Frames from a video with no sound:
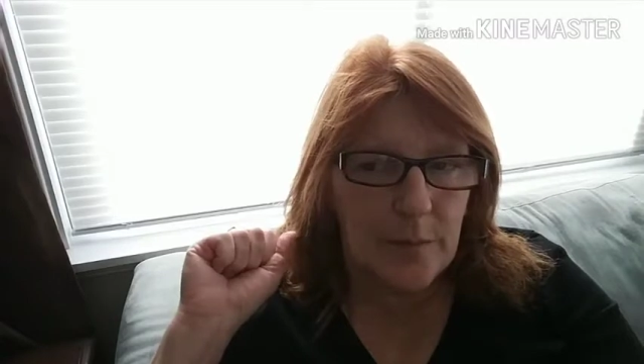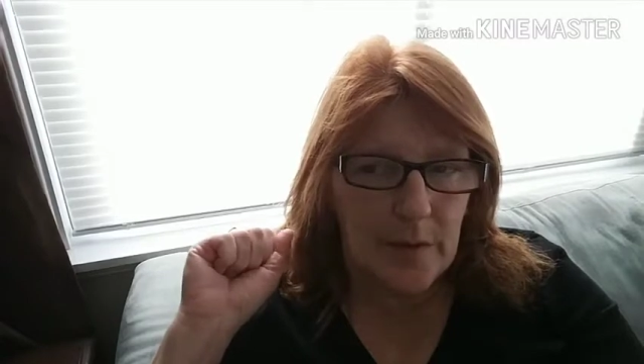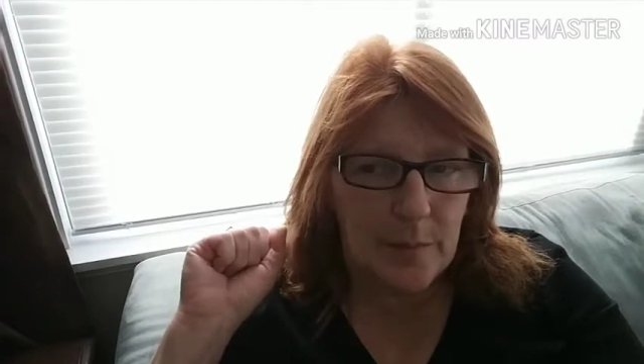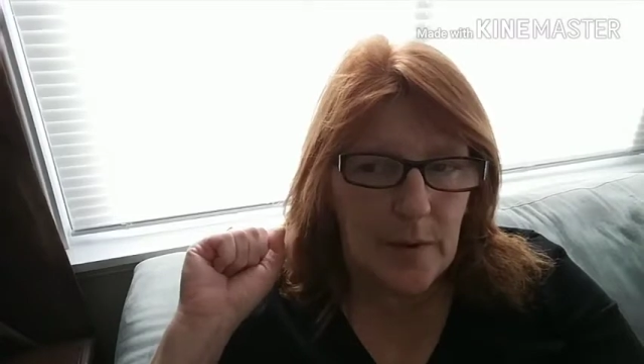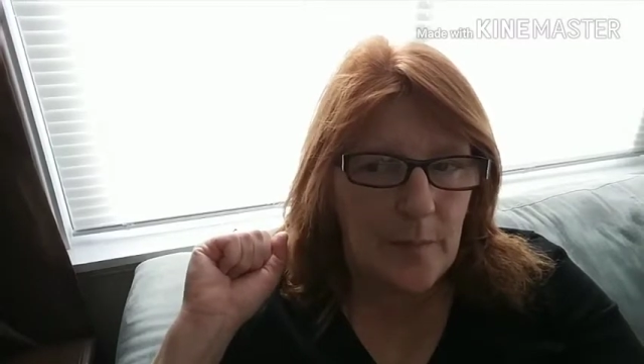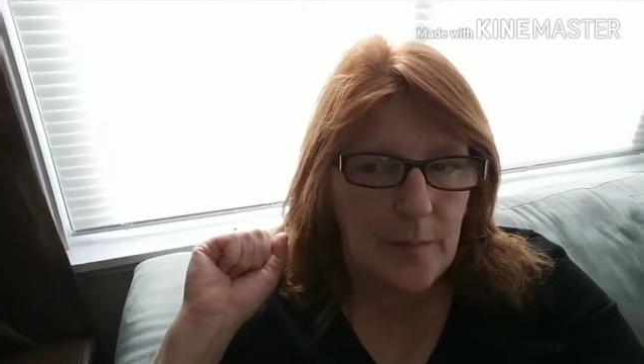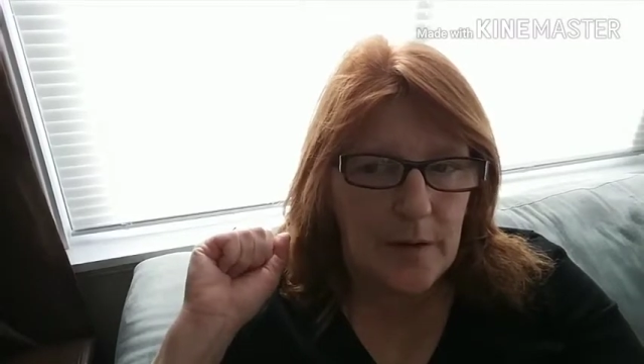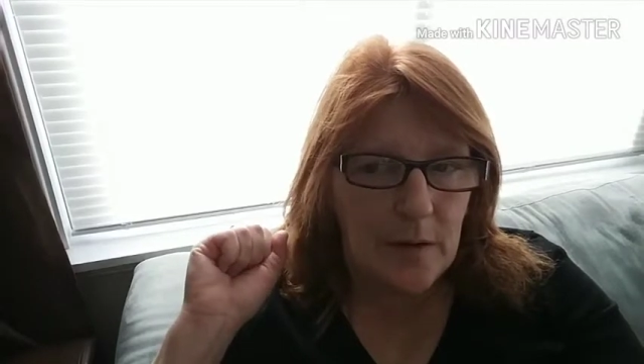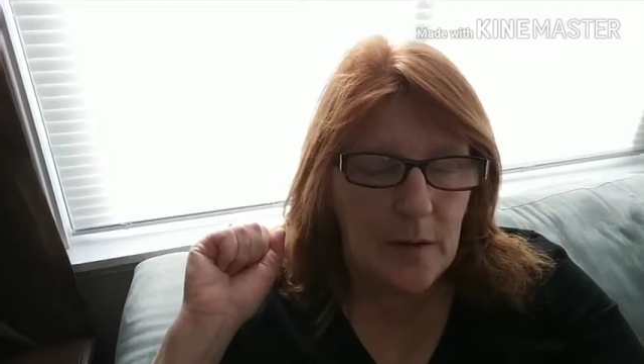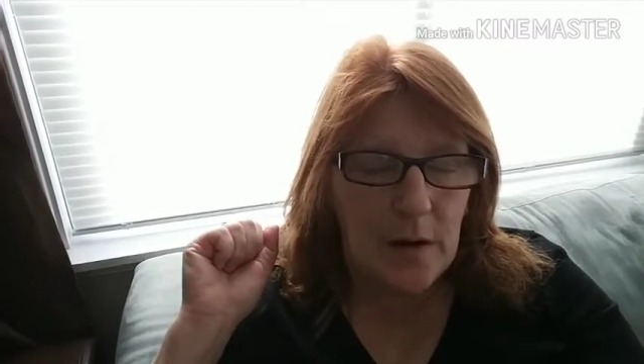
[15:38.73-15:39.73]
bit by
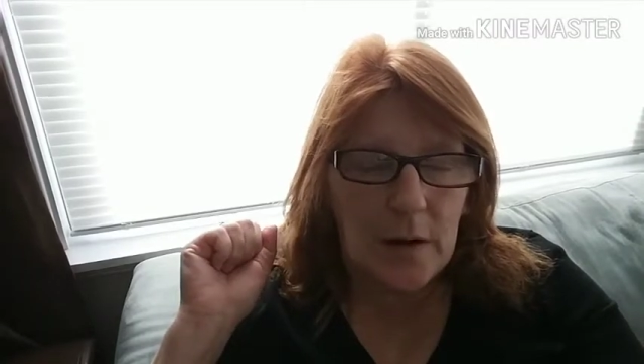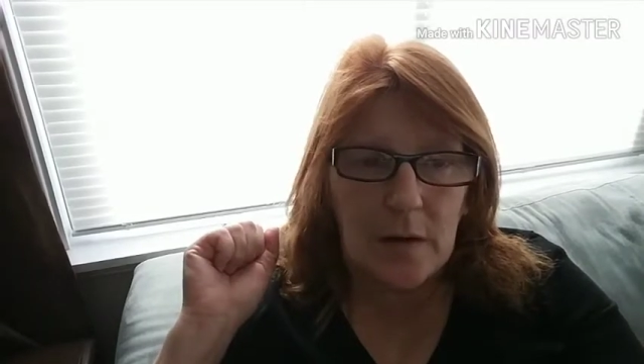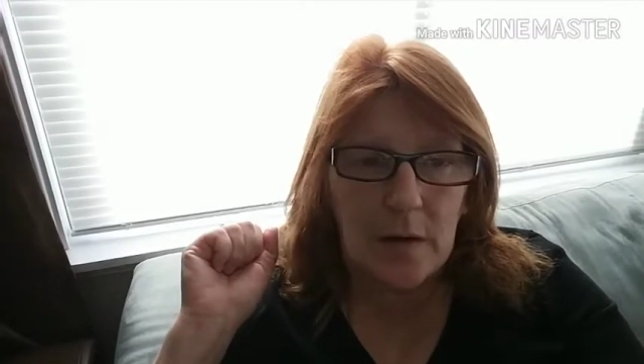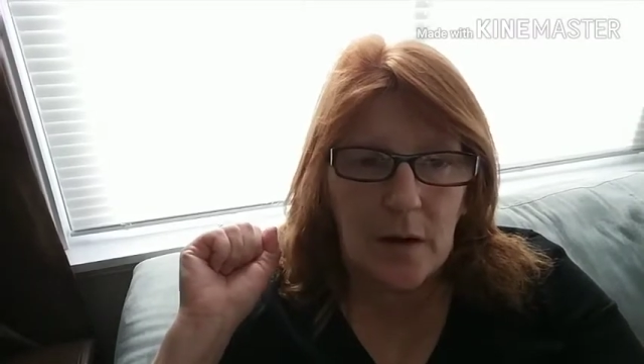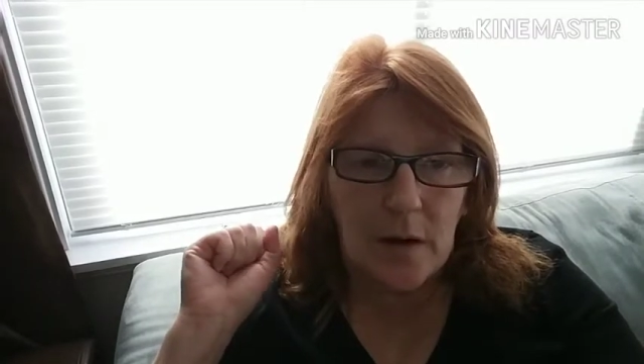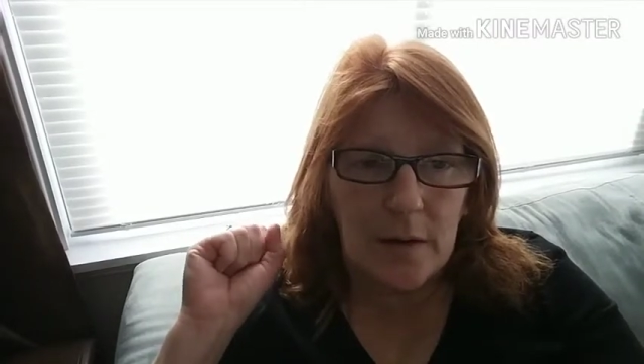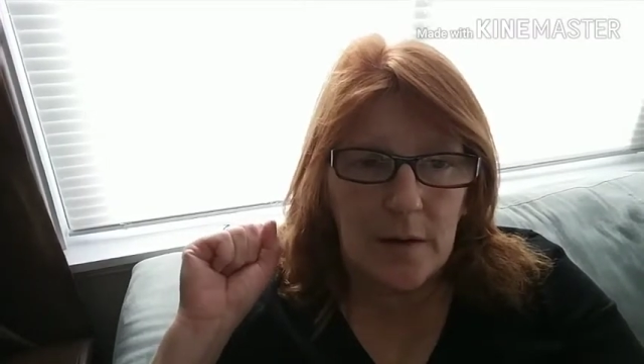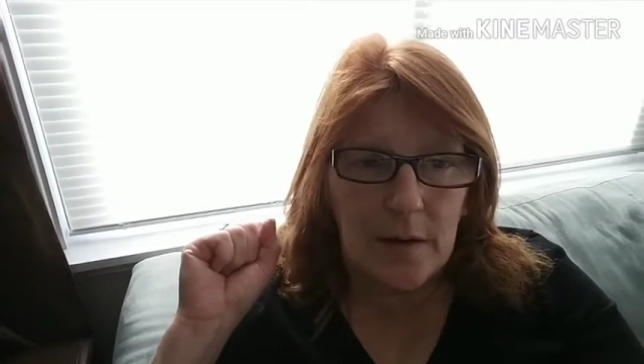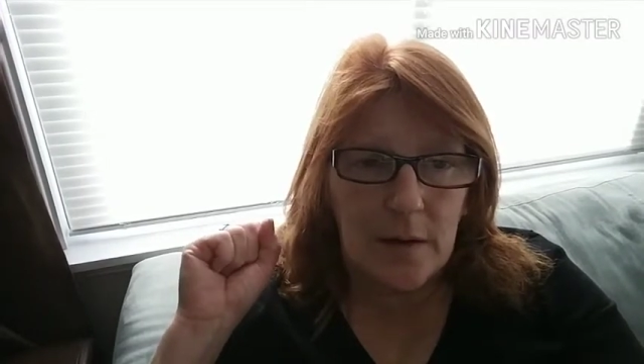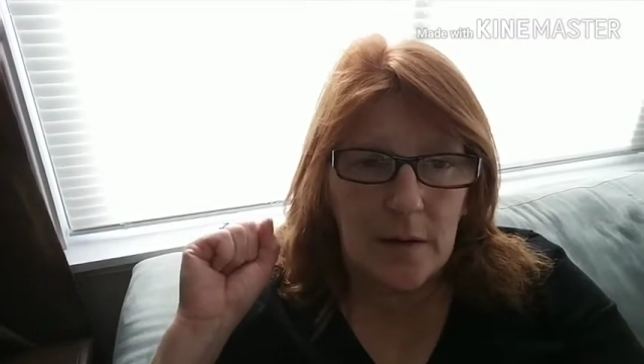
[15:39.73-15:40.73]
bit on
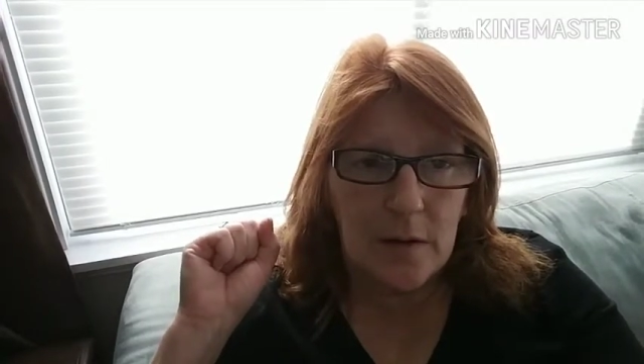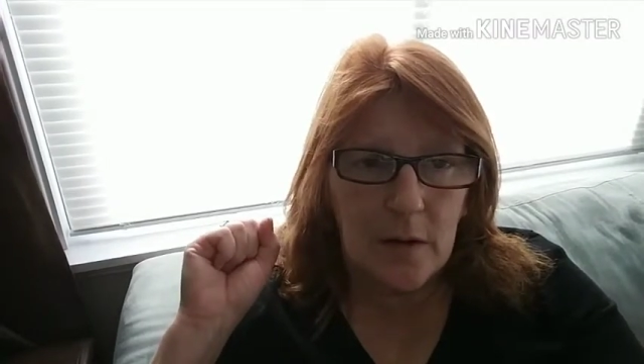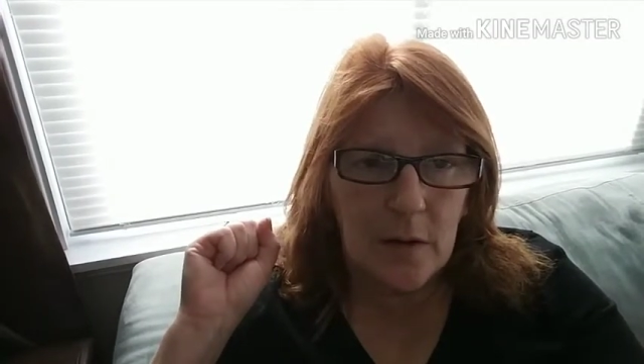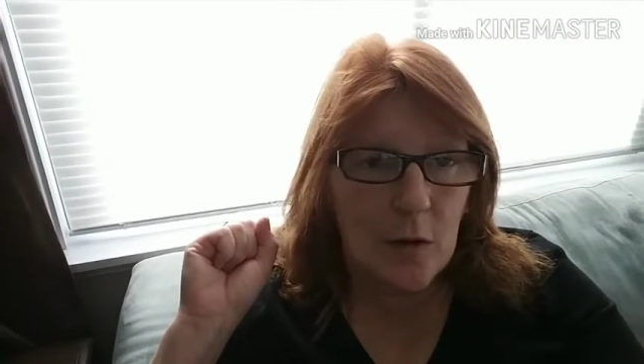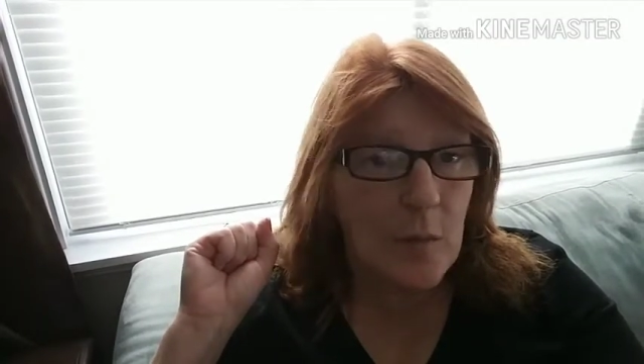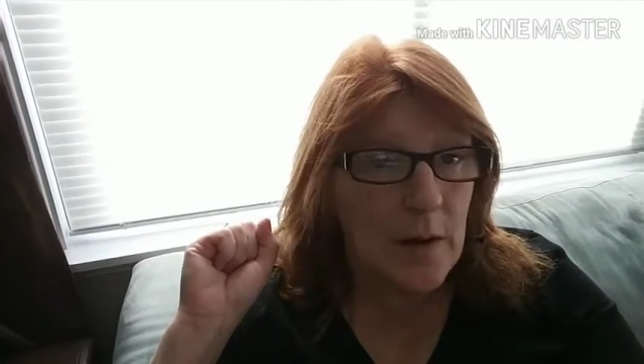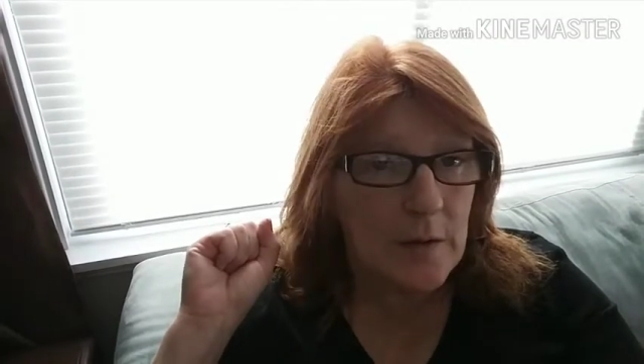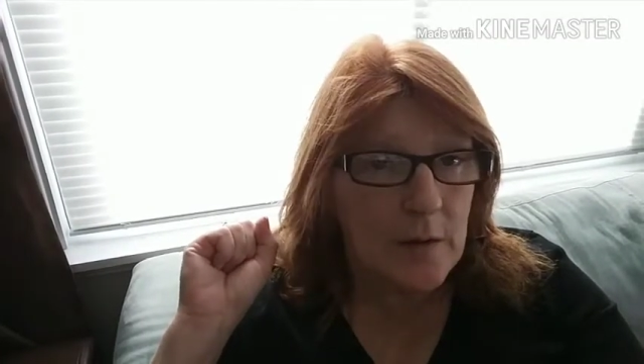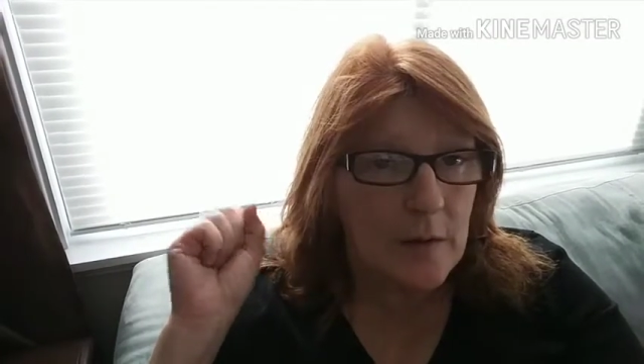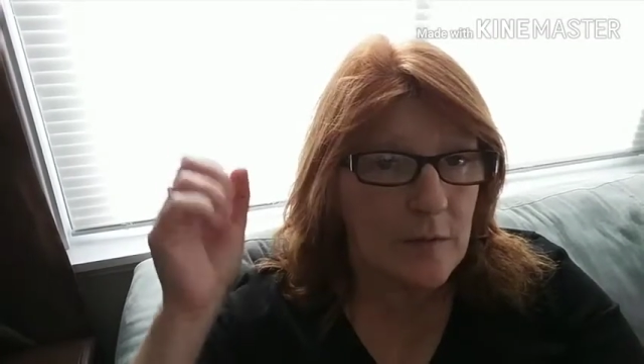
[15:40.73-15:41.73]
our
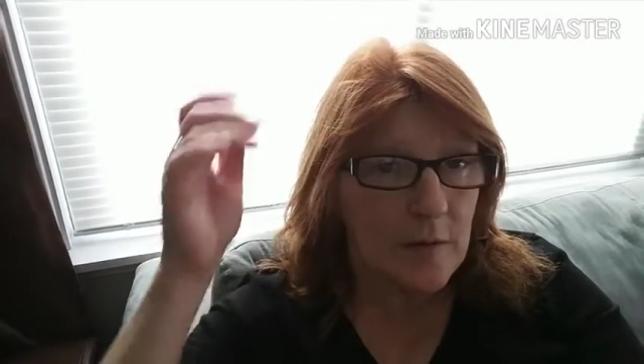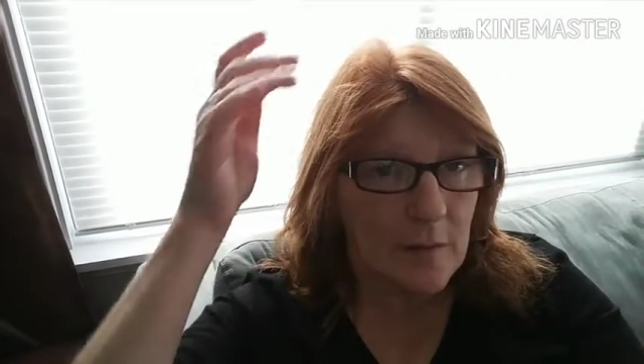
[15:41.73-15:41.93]
wellness.